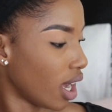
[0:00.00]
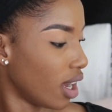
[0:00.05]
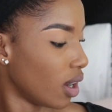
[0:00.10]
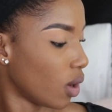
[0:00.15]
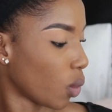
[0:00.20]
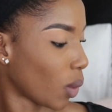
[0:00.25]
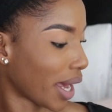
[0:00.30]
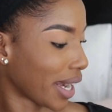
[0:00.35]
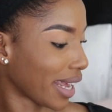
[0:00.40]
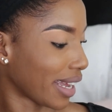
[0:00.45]

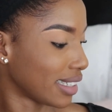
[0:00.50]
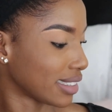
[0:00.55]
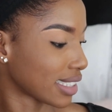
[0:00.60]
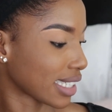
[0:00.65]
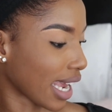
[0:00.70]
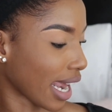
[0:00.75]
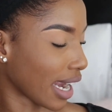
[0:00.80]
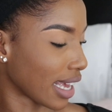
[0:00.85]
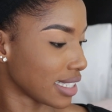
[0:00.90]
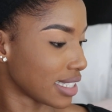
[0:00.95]
What else
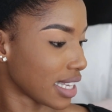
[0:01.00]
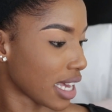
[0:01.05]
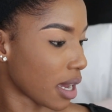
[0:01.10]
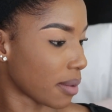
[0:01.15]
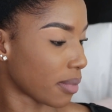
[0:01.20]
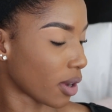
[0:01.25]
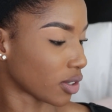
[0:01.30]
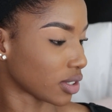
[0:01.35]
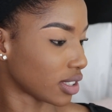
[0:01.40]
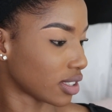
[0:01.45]
can I say
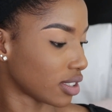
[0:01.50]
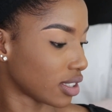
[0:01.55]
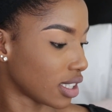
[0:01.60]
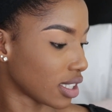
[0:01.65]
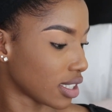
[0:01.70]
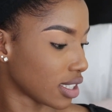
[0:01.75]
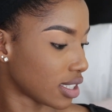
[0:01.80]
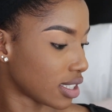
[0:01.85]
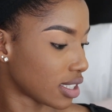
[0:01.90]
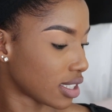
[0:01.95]
about
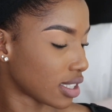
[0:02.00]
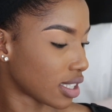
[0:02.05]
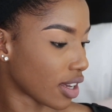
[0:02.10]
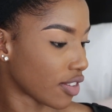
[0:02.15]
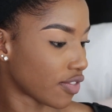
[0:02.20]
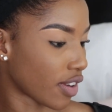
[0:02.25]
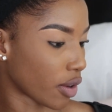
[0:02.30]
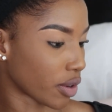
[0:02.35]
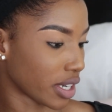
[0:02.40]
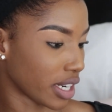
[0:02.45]
this
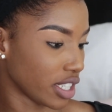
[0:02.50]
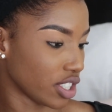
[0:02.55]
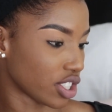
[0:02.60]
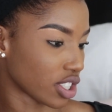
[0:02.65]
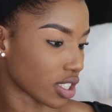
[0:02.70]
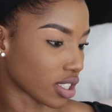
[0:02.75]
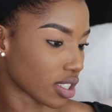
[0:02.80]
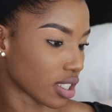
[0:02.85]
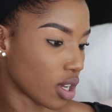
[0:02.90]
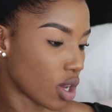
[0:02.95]

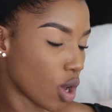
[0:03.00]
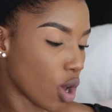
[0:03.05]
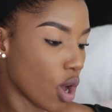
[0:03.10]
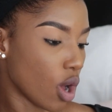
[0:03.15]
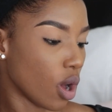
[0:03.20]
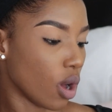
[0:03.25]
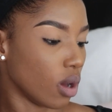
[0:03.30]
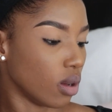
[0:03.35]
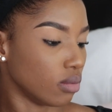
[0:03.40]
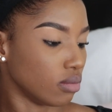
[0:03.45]
foundation?
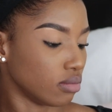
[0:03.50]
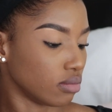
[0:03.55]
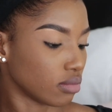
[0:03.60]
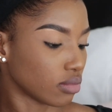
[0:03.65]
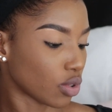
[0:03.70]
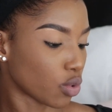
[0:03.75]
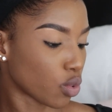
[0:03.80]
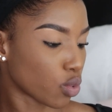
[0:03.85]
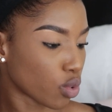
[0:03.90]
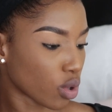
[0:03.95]

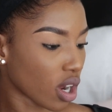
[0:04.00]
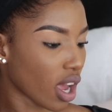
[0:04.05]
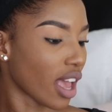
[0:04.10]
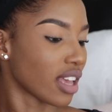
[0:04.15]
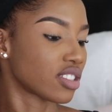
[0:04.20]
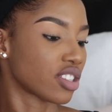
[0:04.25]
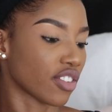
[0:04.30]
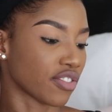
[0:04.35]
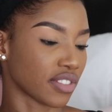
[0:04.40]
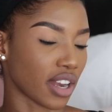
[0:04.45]

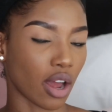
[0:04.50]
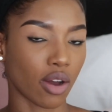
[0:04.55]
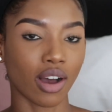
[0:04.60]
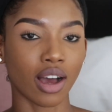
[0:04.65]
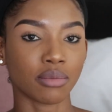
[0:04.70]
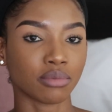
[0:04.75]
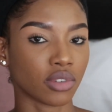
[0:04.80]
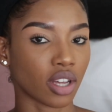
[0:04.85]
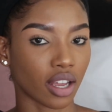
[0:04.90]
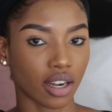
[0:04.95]
As of now,
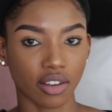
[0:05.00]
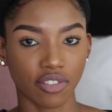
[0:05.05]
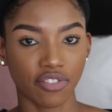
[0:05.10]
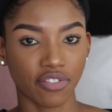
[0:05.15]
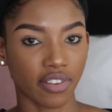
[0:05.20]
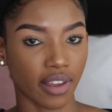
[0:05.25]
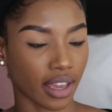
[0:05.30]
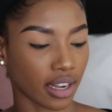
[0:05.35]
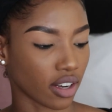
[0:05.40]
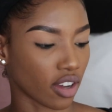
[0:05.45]
I'm not a
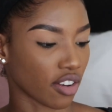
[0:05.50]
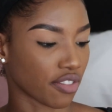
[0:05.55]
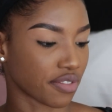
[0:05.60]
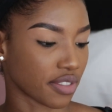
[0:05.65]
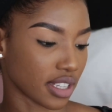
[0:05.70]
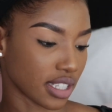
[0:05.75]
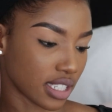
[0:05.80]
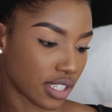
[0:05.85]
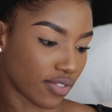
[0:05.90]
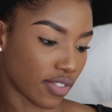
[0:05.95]
fan of
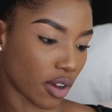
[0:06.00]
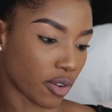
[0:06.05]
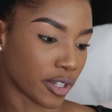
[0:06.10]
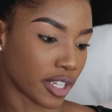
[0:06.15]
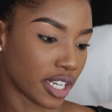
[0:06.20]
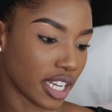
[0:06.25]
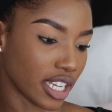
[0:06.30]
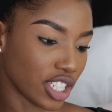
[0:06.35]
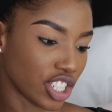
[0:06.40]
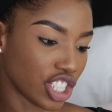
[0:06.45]
this
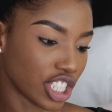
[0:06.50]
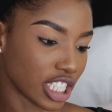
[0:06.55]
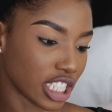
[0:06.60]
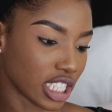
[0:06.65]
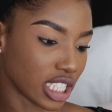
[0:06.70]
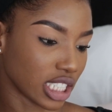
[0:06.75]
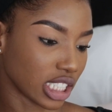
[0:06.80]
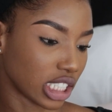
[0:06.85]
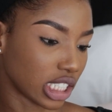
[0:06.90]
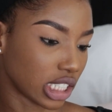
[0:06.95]

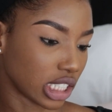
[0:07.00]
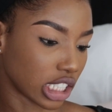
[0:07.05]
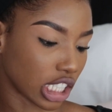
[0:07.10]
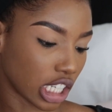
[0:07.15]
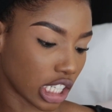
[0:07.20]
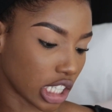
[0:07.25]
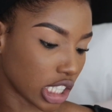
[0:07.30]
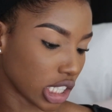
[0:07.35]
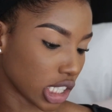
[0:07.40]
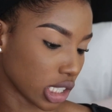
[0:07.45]
foundation,
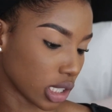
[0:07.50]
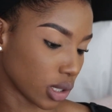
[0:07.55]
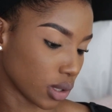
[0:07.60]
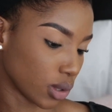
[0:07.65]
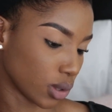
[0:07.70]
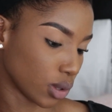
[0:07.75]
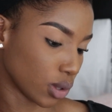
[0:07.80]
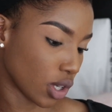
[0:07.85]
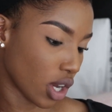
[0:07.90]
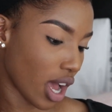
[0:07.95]

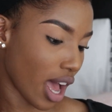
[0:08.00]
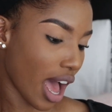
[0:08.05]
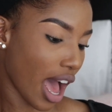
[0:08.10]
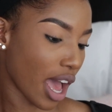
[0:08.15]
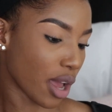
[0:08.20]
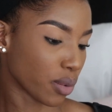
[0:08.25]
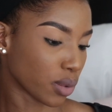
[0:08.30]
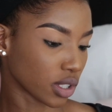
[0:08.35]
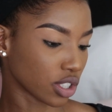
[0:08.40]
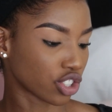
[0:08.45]
so I
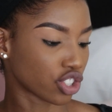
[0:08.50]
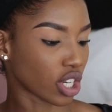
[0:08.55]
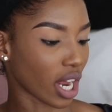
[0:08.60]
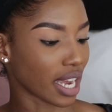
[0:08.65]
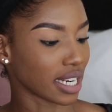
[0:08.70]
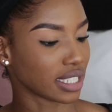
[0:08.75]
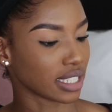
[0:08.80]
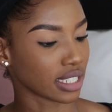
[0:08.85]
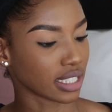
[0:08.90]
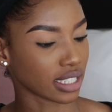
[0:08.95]
will try
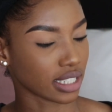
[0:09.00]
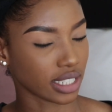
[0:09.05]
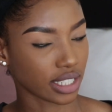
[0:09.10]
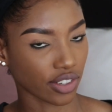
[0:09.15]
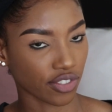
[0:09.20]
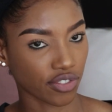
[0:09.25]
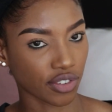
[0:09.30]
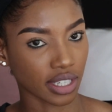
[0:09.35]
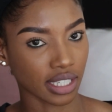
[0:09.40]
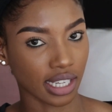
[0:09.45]
it in a
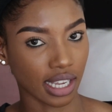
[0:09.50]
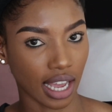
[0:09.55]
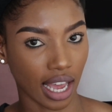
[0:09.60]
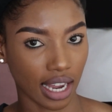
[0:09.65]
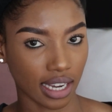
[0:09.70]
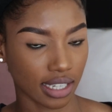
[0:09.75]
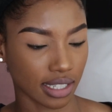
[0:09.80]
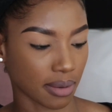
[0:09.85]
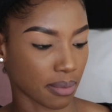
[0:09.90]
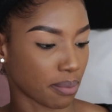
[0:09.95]
different
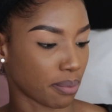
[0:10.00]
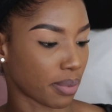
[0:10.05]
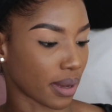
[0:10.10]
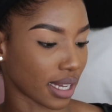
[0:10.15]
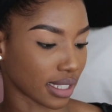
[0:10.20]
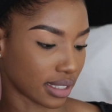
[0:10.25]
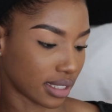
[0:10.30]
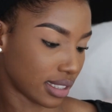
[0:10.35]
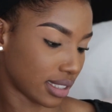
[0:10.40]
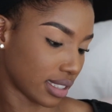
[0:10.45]
color,
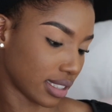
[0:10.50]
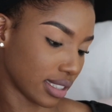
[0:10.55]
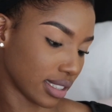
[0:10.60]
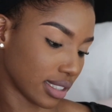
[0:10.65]
but